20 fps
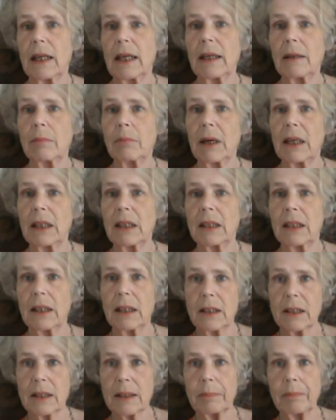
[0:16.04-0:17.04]
in
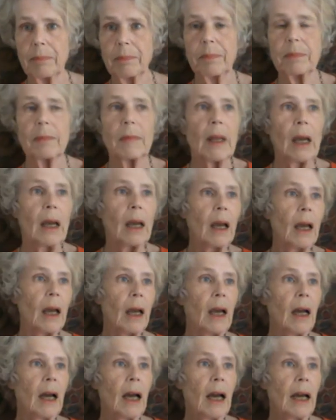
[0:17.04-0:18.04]
maintenance.
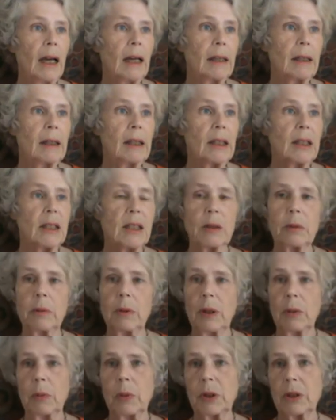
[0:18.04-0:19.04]

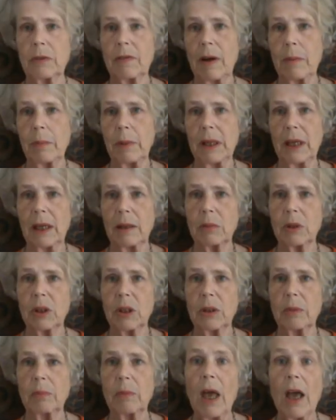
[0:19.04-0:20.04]
So what have I been up
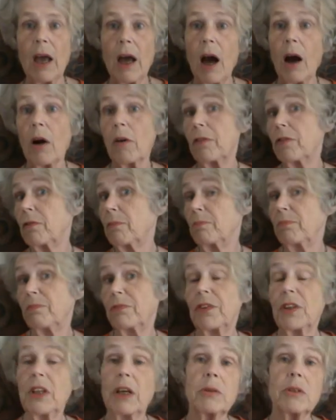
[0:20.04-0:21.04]
to? Oh,
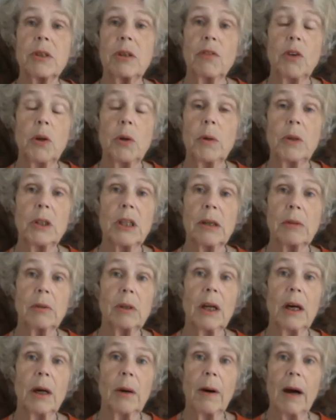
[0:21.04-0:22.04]
for those of you who don't
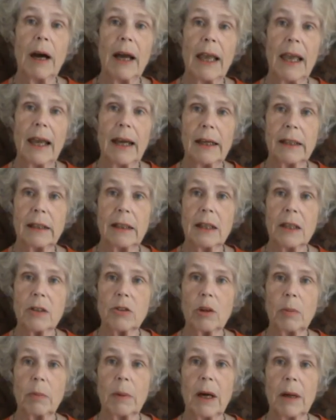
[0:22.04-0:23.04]
know, I had
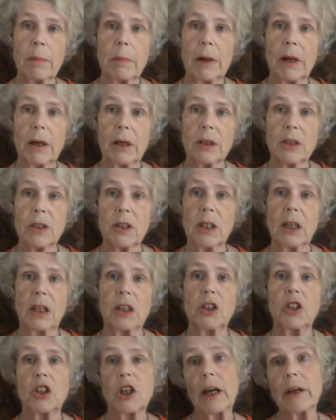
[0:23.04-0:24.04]
gastric bypass
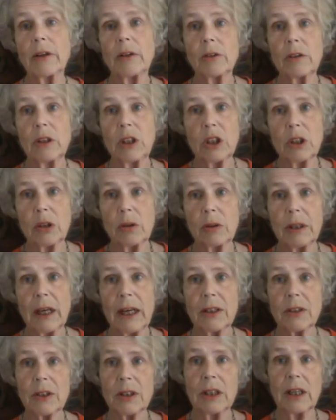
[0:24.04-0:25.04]
in January
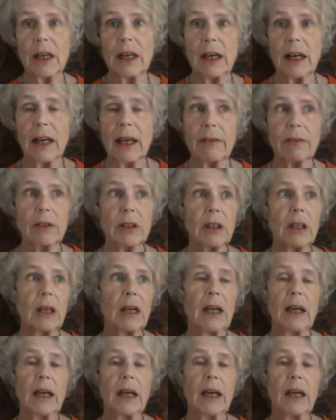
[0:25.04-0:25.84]
2011.